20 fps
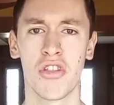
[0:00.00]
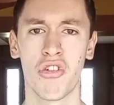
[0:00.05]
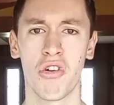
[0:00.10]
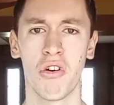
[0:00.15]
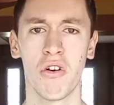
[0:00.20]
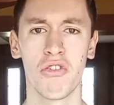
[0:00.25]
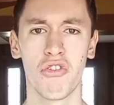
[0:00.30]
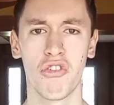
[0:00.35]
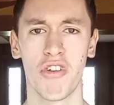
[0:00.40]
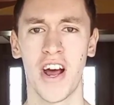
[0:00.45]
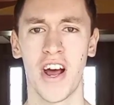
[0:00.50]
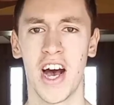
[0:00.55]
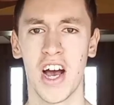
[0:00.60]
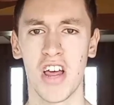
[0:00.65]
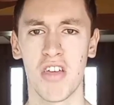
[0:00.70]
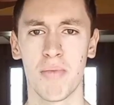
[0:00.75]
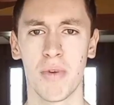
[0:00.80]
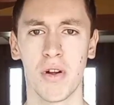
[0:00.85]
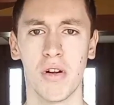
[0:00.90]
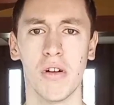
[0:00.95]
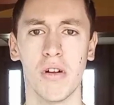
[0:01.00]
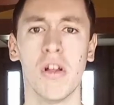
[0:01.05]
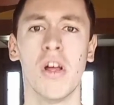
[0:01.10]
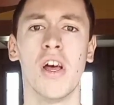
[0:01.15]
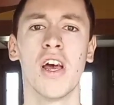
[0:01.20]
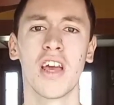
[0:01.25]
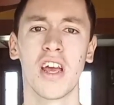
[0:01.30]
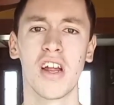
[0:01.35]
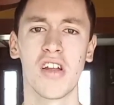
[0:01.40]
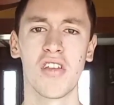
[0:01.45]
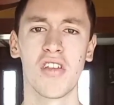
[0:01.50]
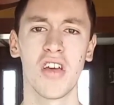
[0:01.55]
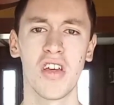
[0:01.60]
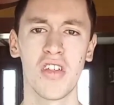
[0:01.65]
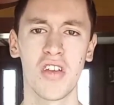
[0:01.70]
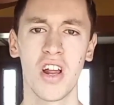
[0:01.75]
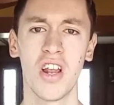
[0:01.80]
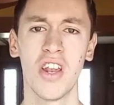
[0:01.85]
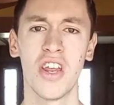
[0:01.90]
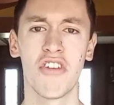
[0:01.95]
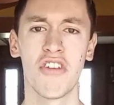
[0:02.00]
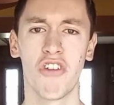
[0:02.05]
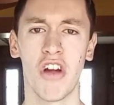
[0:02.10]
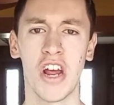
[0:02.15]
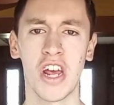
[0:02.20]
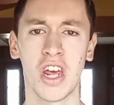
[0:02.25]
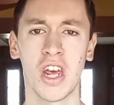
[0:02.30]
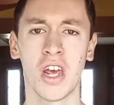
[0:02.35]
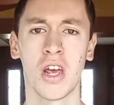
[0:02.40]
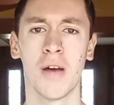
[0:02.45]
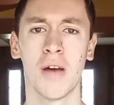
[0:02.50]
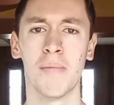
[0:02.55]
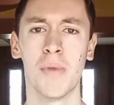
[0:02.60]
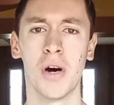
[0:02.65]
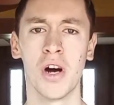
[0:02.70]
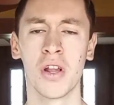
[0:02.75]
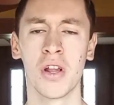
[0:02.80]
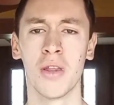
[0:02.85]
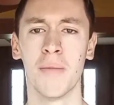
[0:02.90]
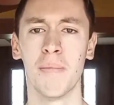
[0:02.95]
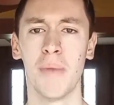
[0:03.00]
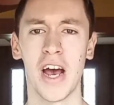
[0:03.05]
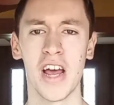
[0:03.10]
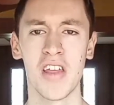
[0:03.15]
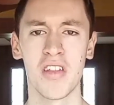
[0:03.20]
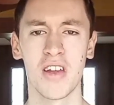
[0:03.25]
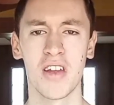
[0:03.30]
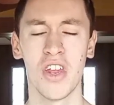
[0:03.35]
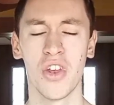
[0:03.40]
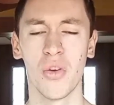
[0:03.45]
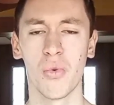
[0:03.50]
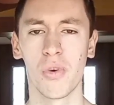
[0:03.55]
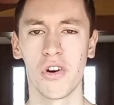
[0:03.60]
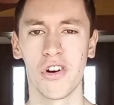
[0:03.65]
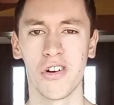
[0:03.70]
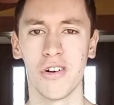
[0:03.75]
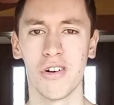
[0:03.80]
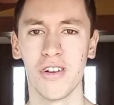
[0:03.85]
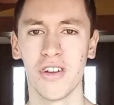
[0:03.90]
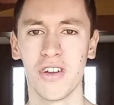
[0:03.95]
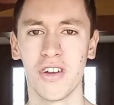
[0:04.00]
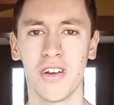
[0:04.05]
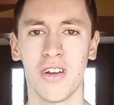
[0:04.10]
Children's Hospital, consistently ranking among the best in the world.